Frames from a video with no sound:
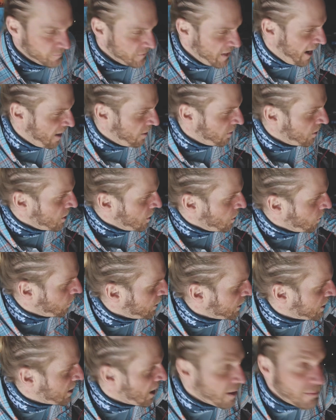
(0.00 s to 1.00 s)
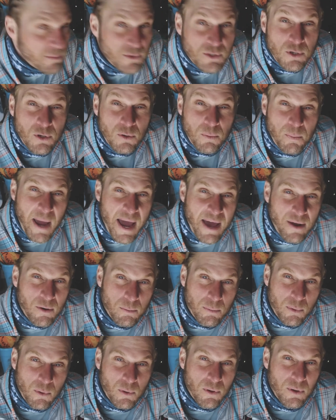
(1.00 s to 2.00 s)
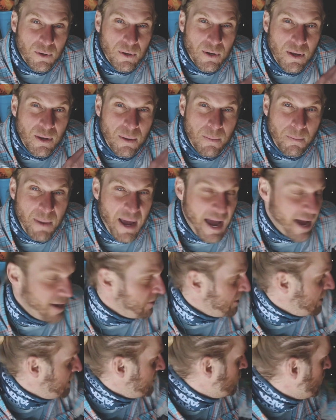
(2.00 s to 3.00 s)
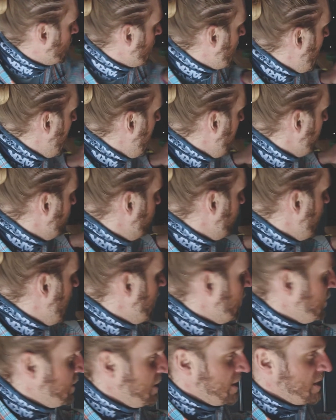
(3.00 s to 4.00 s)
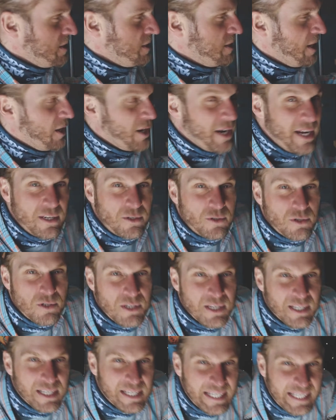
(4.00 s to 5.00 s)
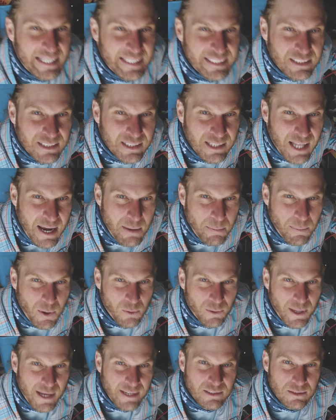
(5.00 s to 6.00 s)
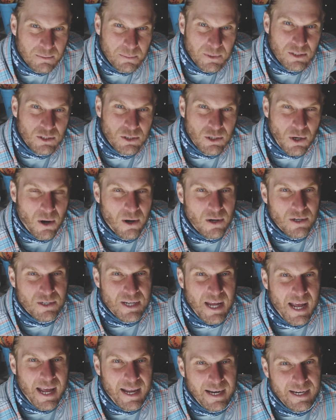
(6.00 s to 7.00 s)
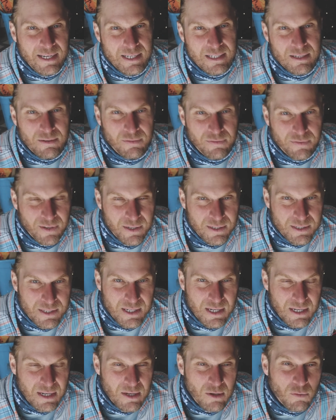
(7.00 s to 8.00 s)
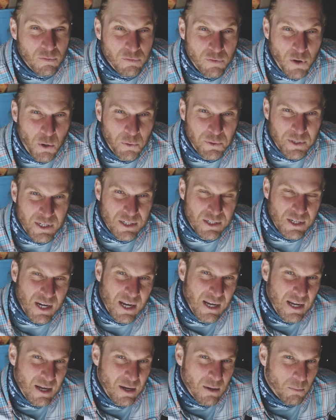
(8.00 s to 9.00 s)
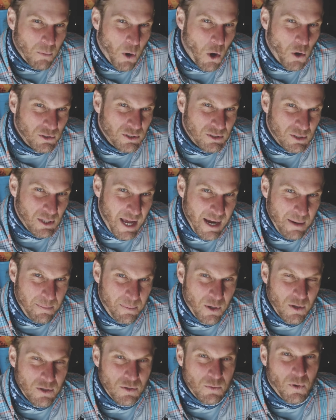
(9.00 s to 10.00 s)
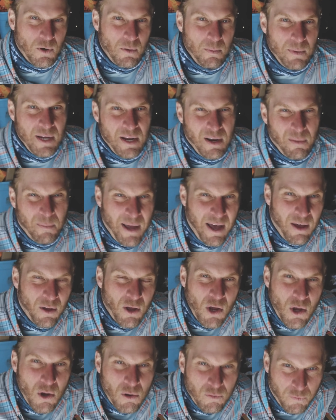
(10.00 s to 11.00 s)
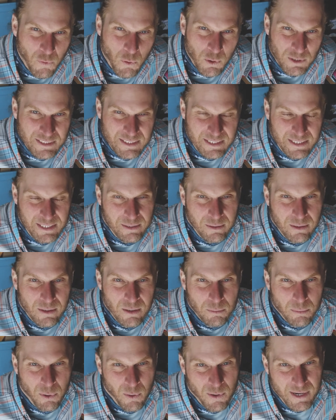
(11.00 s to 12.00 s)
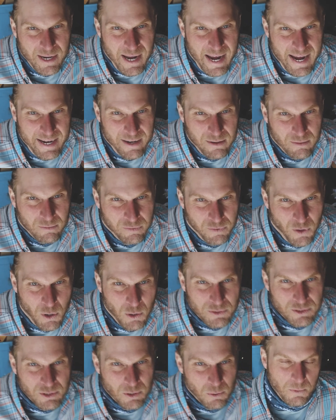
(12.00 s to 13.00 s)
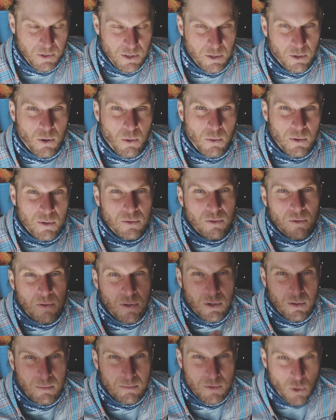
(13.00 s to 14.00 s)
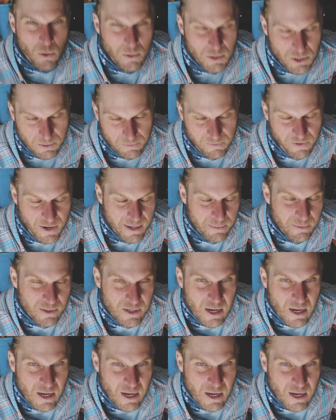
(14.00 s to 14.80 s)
Now, when it comes to Battleborn batteries, what I have found is they're interesting. Each LiPo likes to be charged at a different voltage. Most LiPos want to be at about 14.8 volts when they're going through their absorption phase.